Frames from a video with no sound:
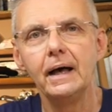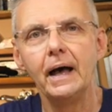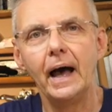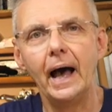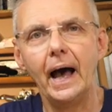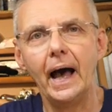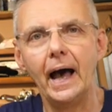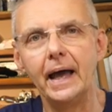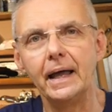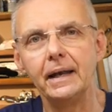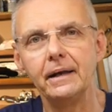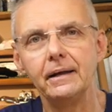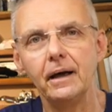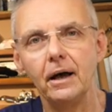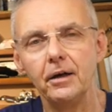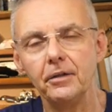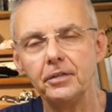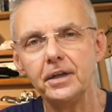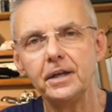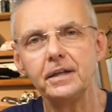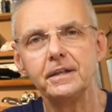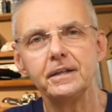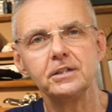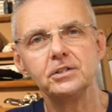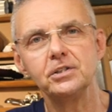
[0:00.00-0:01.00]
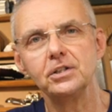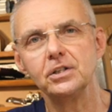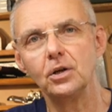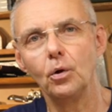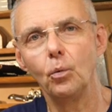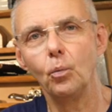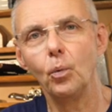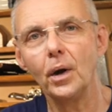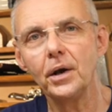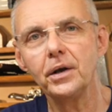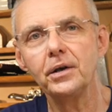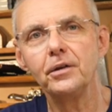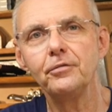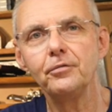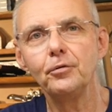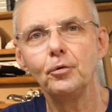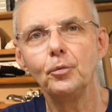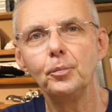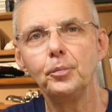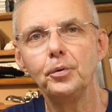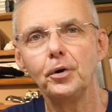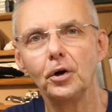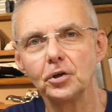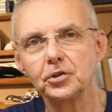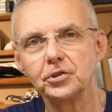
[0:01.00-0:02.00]
and I think this is a wonderful
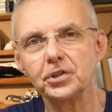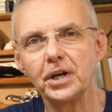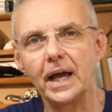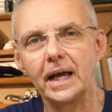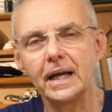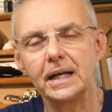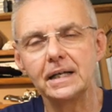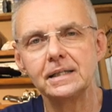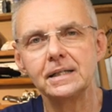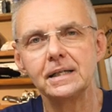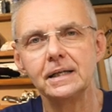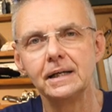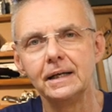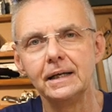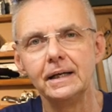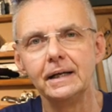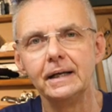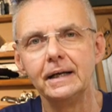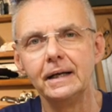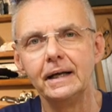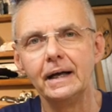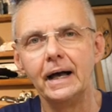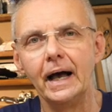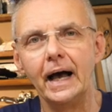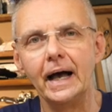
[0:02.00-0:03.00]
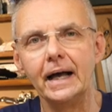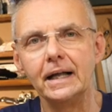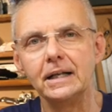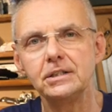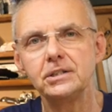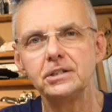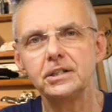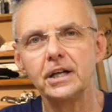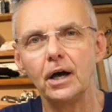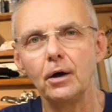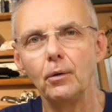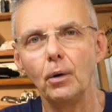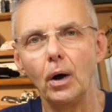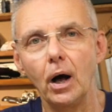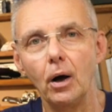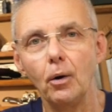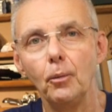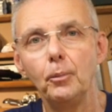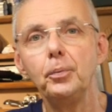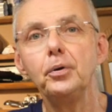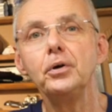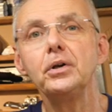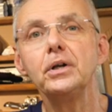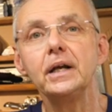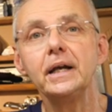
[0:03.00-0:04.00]
project. And so I'll
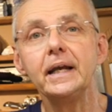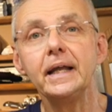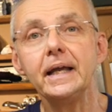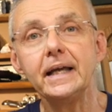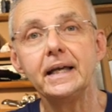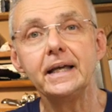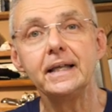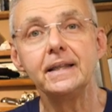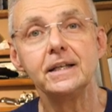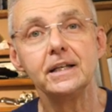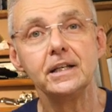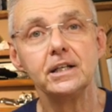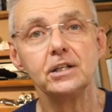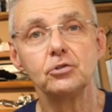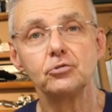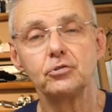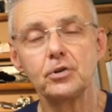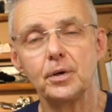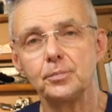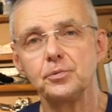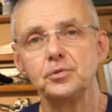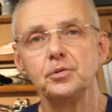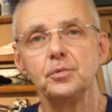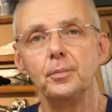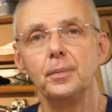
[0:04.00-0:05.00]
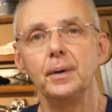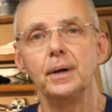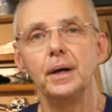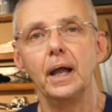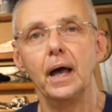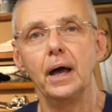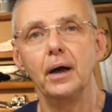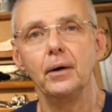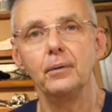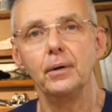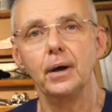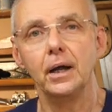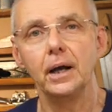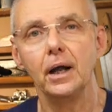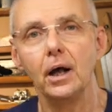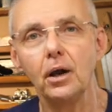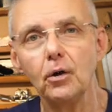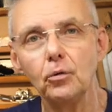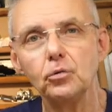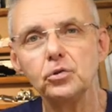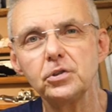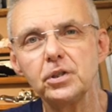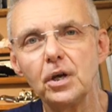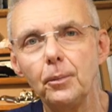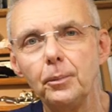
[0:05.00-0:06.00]
put a link in the description below and I'll
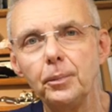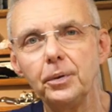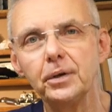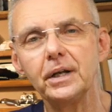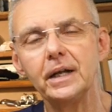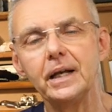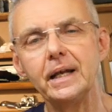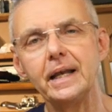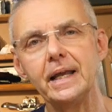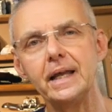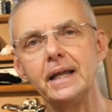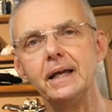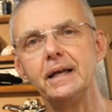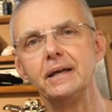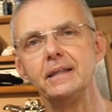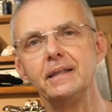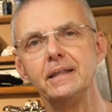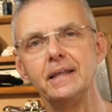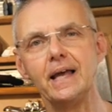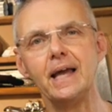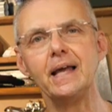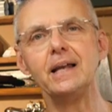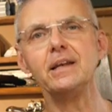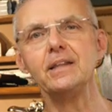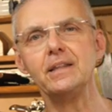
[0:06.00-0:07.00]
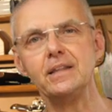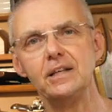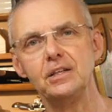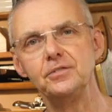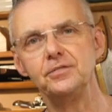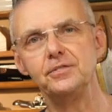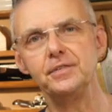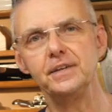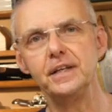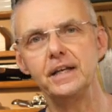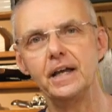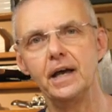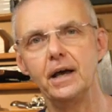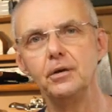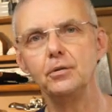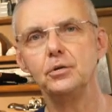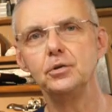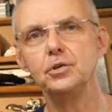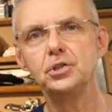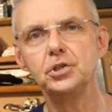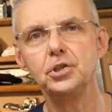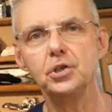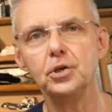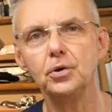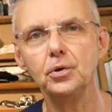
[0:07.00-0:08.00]
also put a link at the end of this video
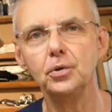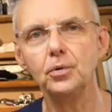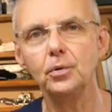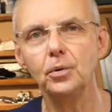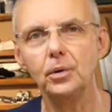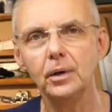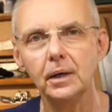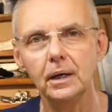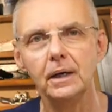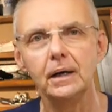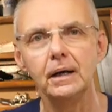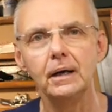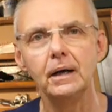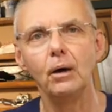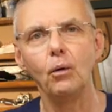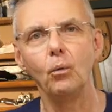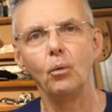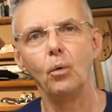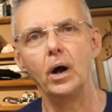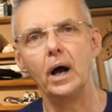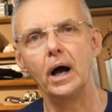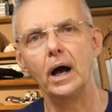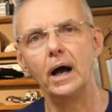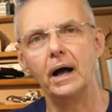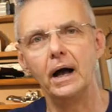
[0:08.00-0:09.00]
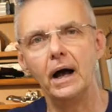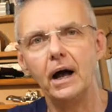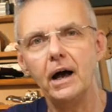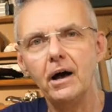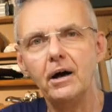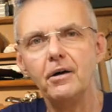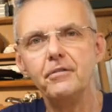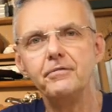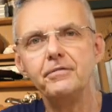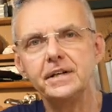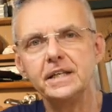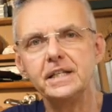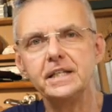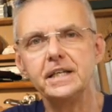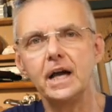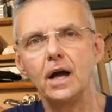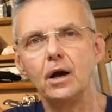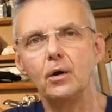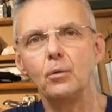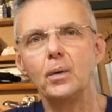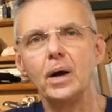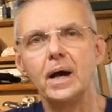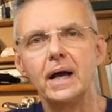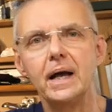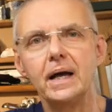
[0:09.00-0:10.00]
to uh, her video
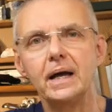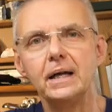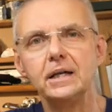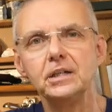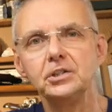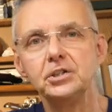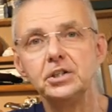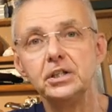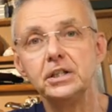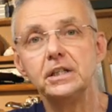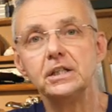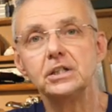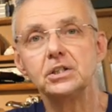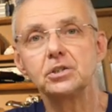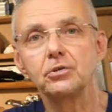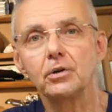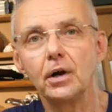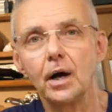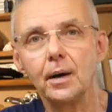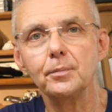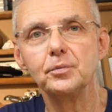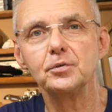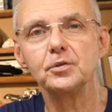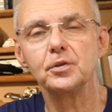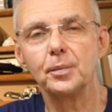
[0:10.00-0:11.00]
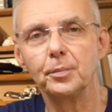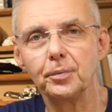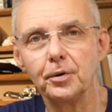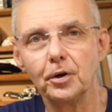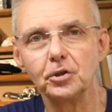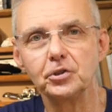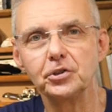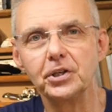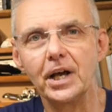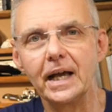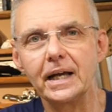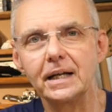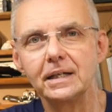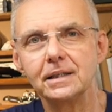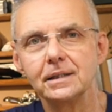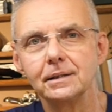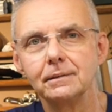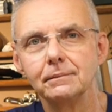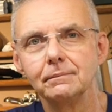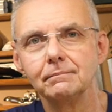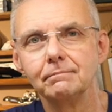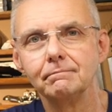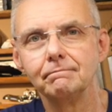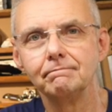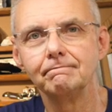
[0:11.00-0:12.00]
where she describes the project.
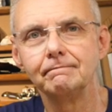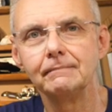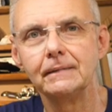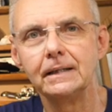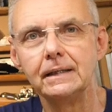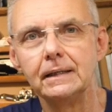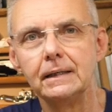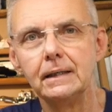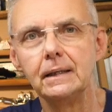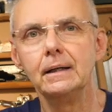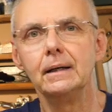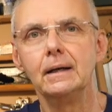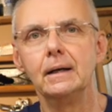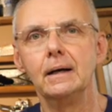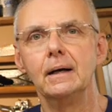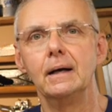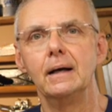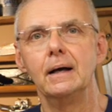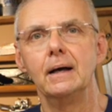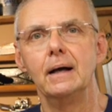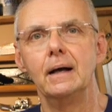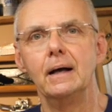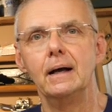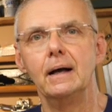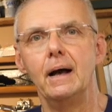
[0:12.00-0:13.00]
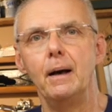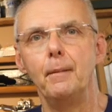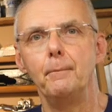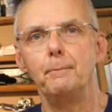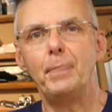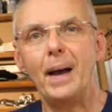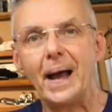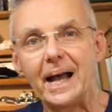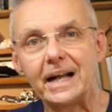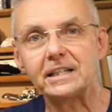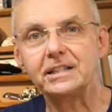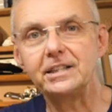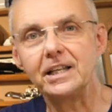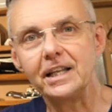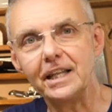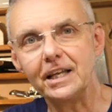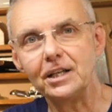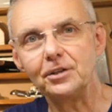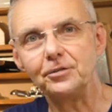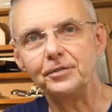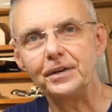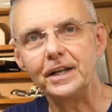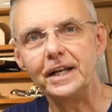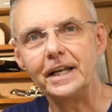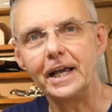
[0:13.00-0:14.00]
Back to
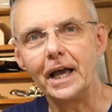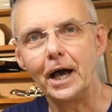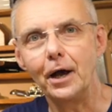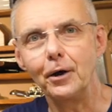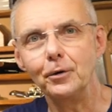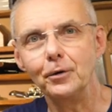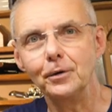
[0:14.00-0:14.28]
this video.